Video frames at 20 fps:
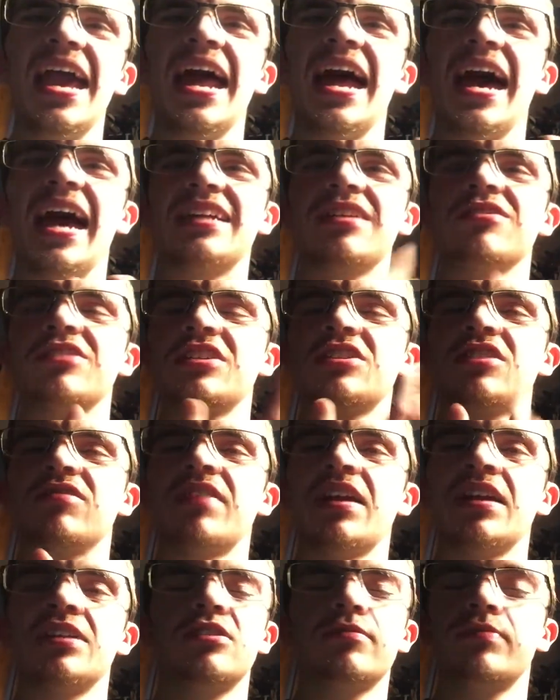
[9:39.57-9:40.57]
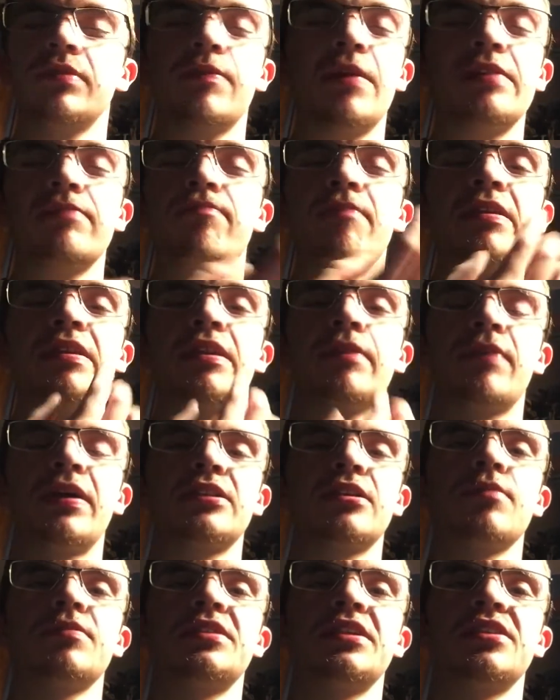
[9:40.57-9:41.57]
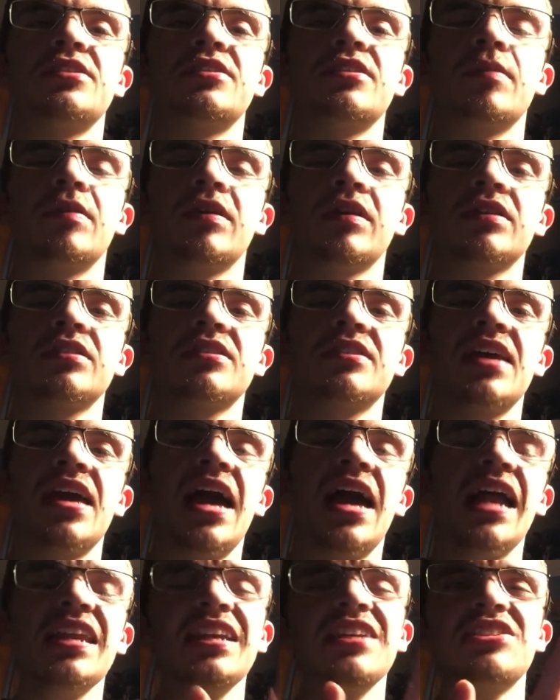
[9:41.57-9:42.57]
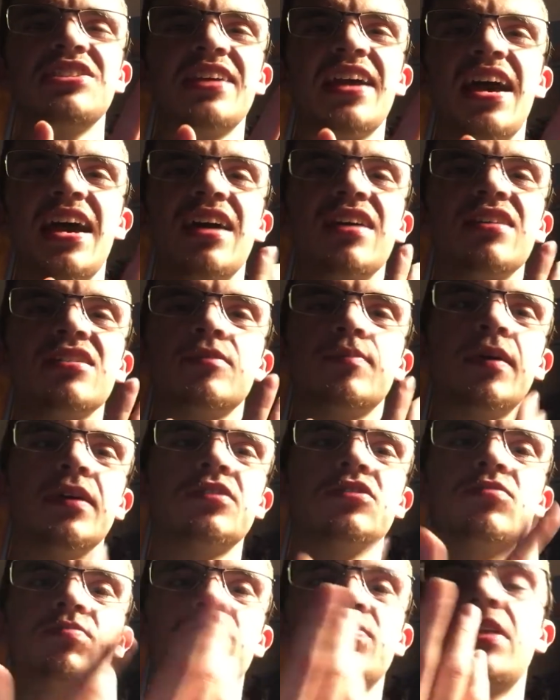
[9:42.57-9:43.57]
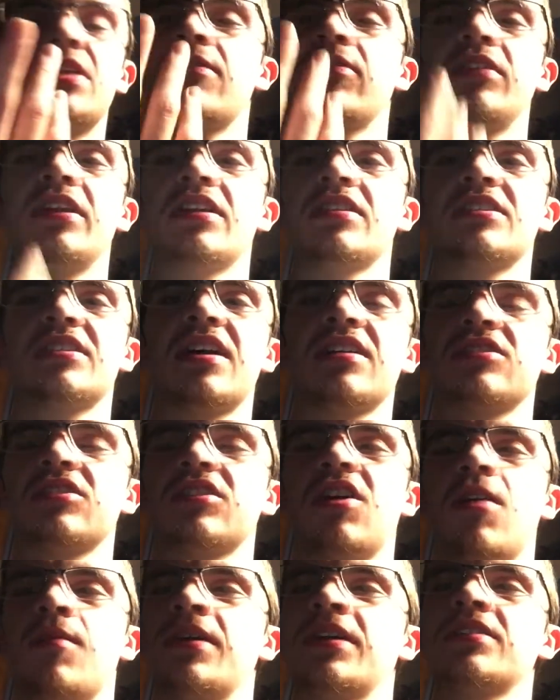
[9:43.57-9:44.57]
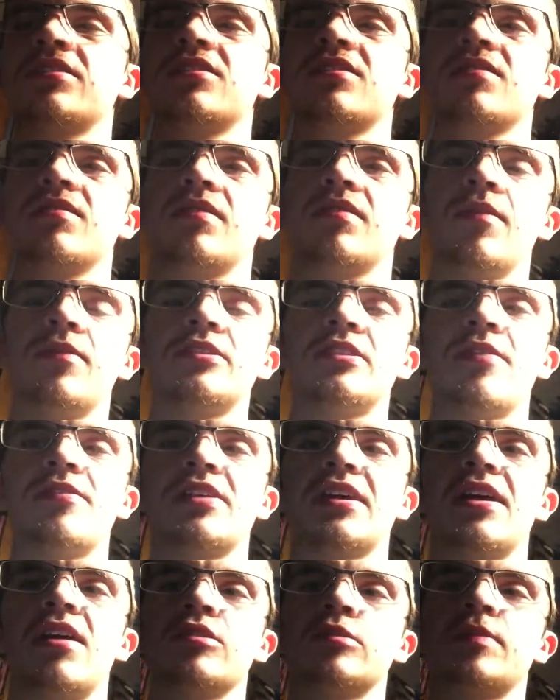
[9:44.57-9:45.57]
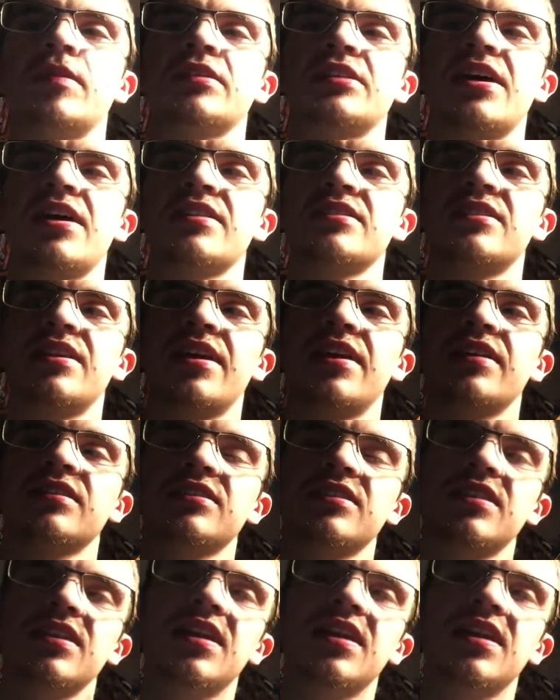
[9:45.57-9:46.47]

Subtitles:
I don't think she read it. She mainly picks up DC books. I think she has, but she never really discussed comics. Was everything else besides that.